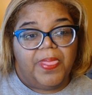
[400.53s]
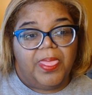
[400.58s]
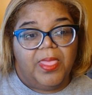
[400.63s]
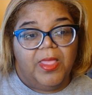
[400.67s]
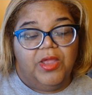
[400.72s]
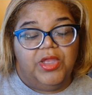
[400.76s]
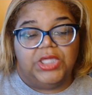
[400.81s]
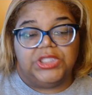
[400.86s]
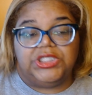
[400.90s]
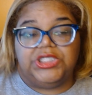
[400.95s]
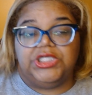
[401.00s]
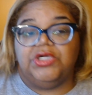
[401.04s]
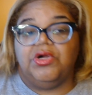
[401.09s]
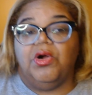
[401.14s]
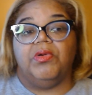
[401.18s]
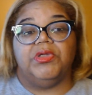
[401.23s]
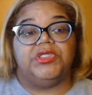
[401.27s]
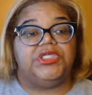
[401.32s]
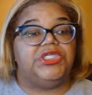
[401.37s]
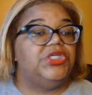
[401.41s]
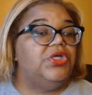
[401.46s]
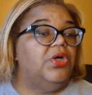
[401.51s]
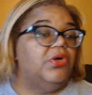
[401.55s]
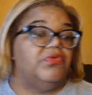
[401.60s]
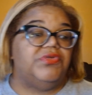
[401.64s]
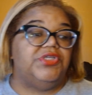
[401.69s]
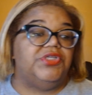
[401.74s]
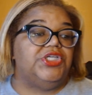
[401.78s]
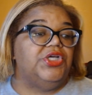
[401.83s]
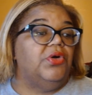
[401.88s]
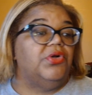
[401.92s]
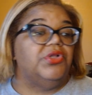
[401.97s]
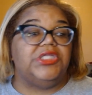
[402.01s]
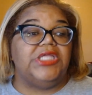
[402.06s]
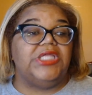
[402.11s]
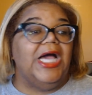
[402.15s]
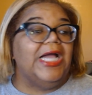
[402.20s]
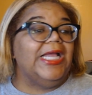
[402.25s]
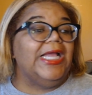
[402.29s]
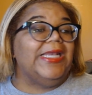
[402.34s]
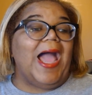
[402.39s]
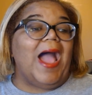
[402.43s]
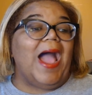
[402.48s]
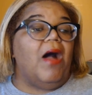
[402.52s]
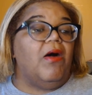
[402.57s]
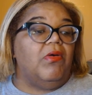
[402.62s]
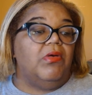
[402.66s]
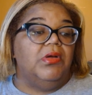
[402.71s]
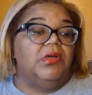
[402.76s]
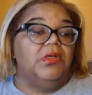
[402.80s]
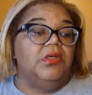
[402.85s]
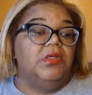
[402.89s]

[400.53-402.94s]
you know she gonna she gonna she gonna thug it out